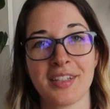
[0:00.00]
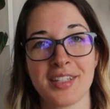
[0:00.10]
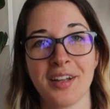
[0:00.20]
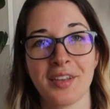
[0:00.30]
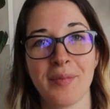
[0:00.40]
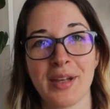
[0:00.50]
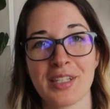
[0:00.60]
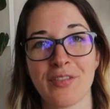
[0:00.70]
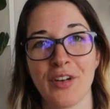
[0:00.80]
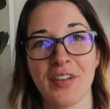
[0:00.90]
It's not the
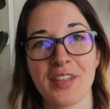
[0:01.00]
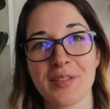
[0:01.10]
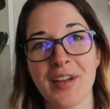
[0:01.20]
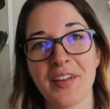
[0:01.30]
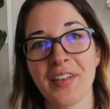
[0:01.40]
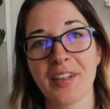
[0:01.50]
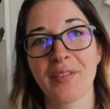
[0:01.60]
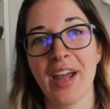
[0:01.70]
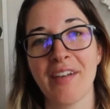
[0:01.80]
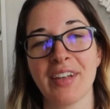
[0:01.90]
best for this weather that
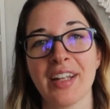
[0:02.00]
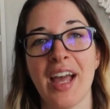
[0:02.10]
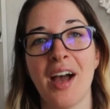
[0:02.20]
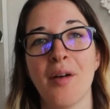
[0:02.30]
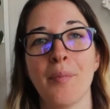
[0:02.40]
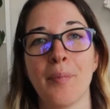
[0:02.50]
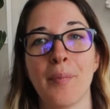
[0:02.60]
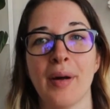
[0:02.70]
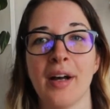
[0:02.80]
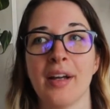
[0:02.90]
we're having now,
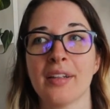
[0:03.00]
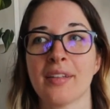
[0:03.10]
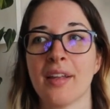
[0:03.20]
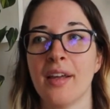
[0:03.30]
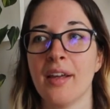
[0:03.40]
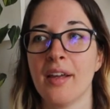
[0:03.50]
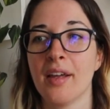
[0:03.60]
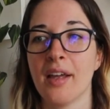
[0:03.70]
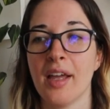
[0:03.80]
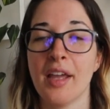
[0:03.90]
but
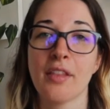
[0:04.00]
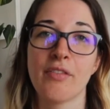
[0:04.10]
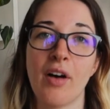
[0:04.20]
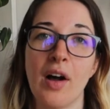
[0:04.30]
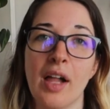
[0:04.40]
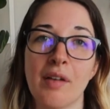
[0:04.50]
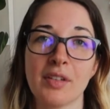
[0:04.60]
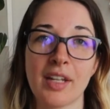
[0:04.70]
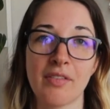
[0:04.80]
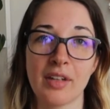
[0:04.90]
in the fall I
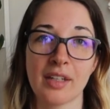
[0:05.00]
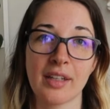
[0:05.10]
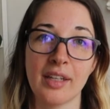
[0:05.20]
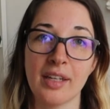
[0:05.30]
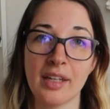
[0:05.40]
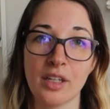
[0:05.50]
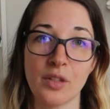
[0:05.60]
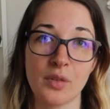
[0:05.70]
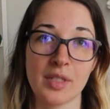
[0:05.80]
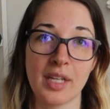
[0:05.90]
will definitely
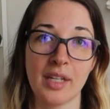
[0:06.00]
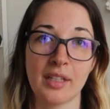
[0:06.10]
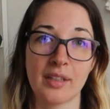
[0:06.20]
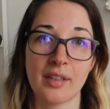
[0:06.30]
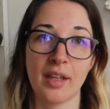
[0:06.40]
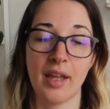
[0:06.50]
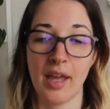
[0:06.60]
use it.